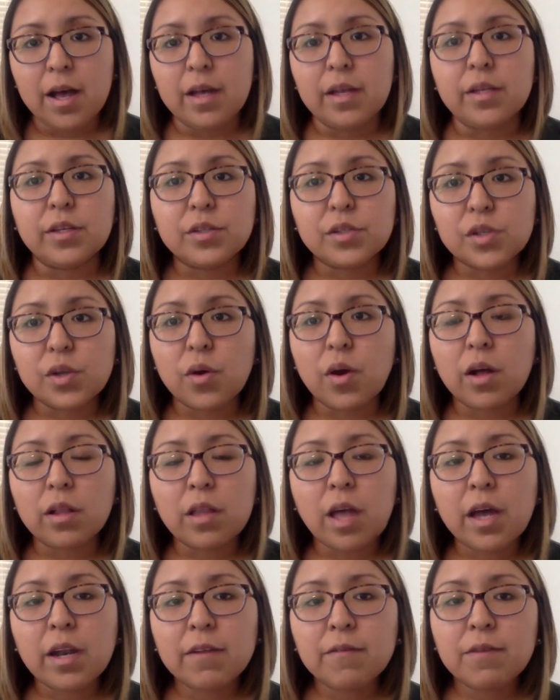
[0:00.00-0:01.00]
So a
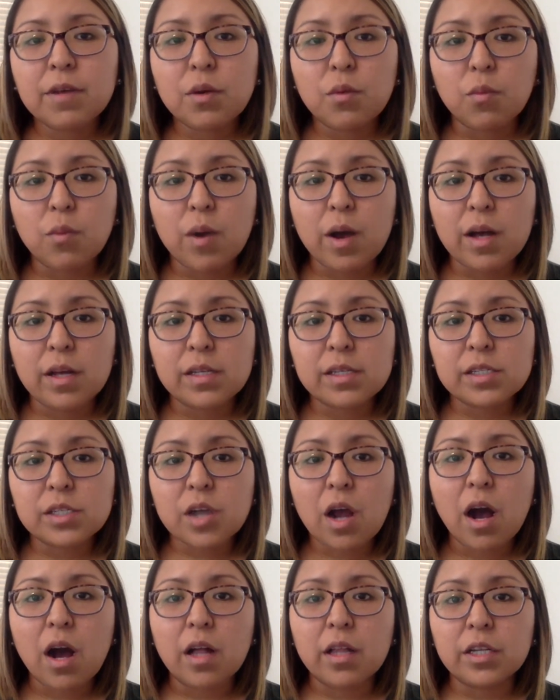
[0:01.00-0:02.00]
lot of it was
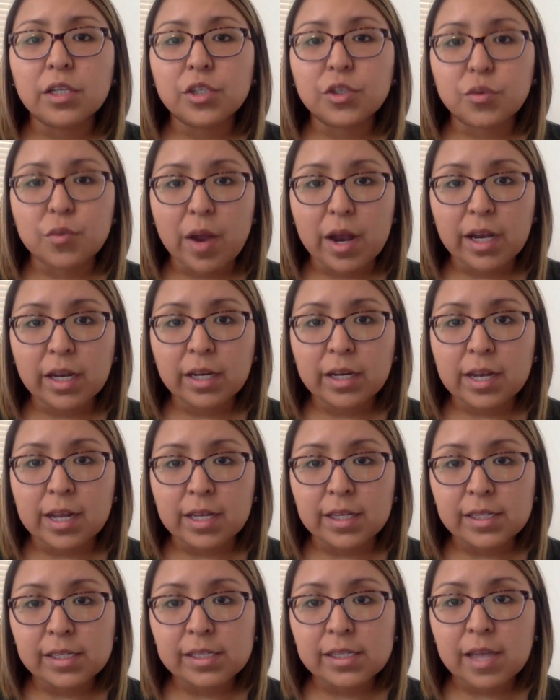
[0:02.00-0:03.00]
college
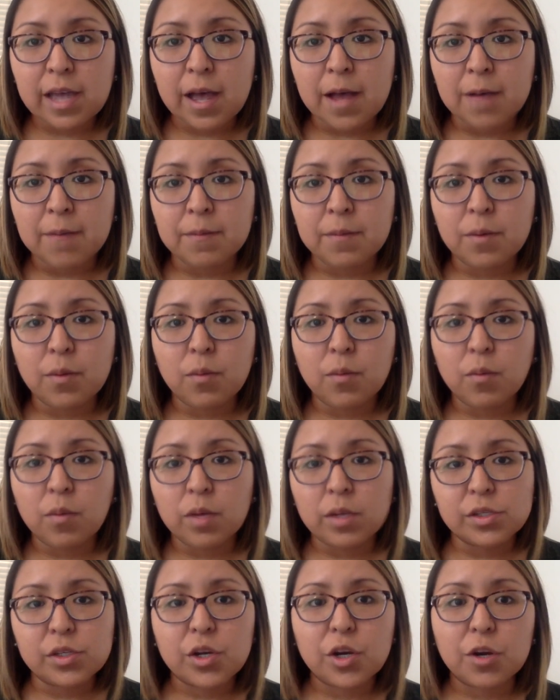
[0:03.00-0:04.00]
readiness,
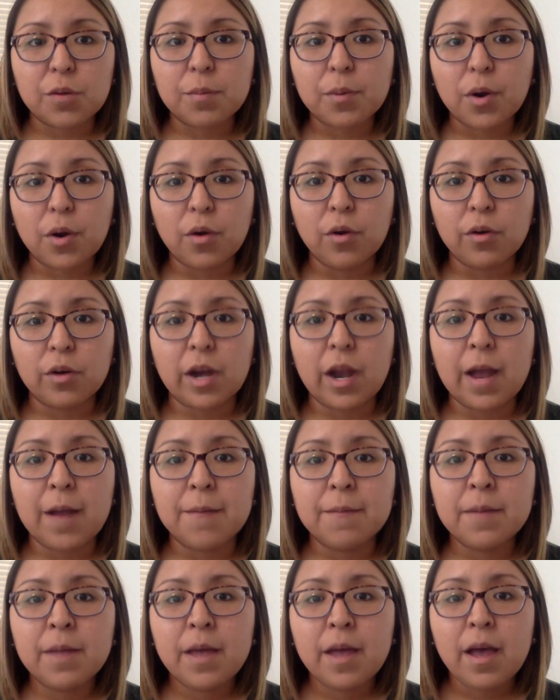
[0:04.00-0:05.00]
was her
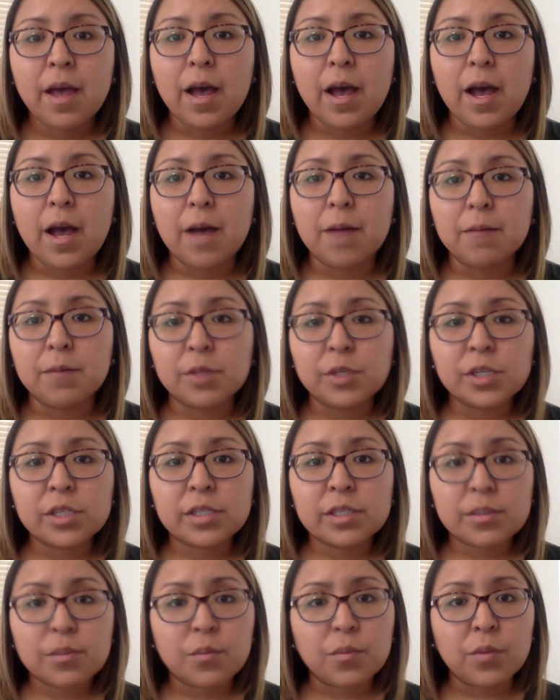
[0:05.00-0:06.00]
program,
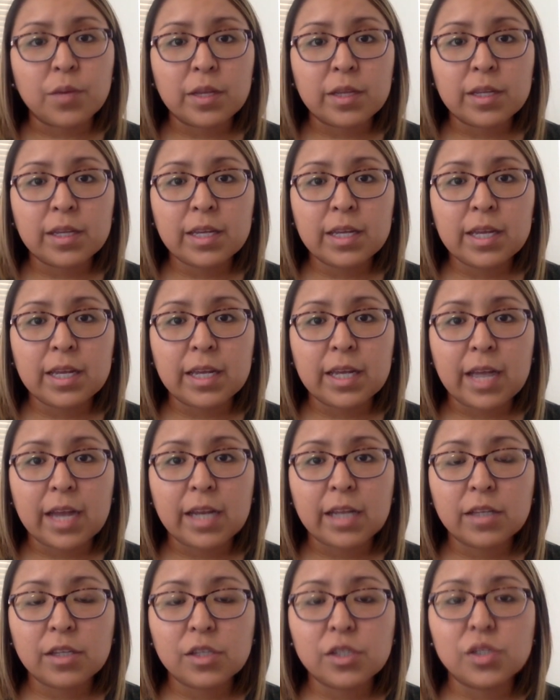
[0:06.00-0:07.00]
just really
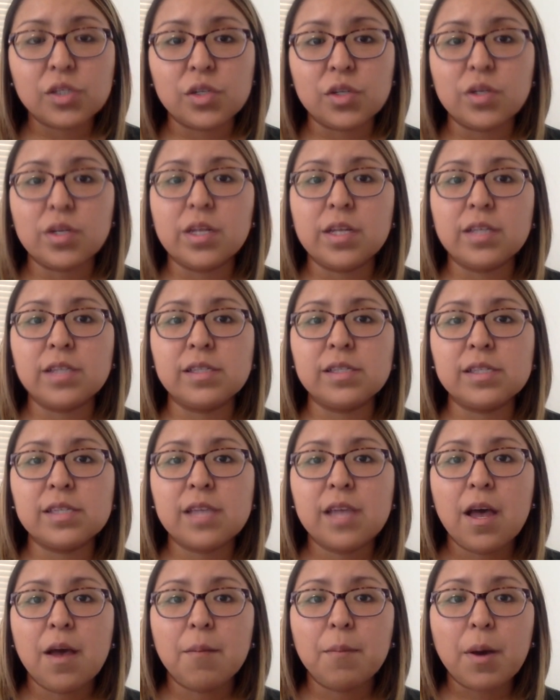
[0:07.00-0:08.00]
getting the students
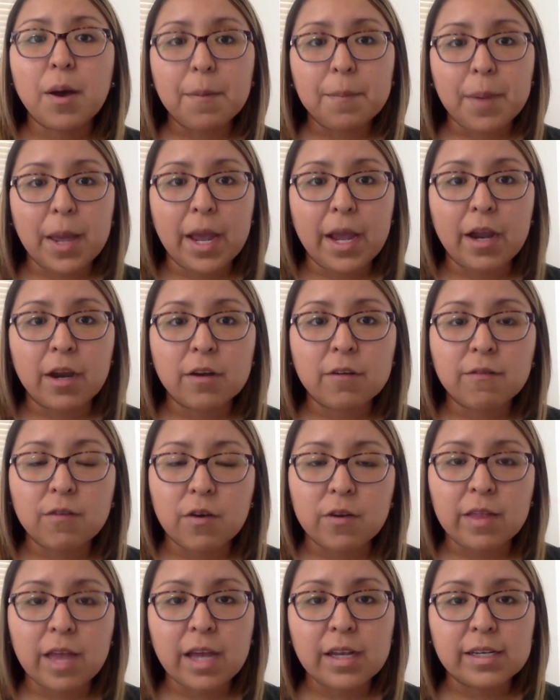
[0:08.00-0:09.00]
prepared
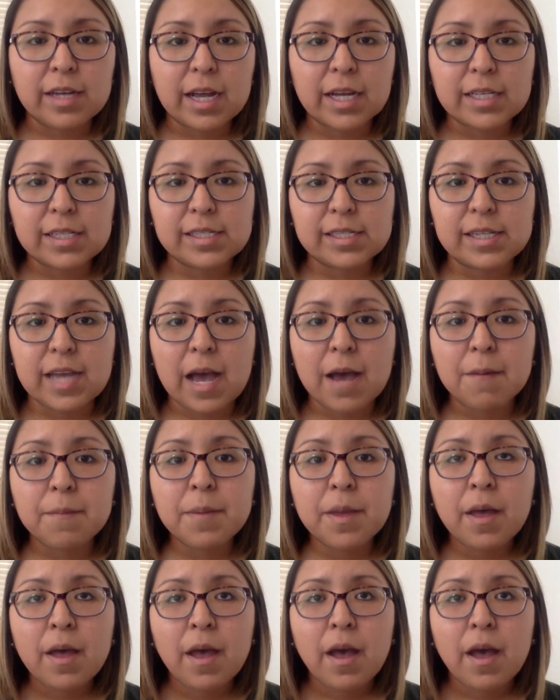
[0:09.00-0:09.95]
for that next step.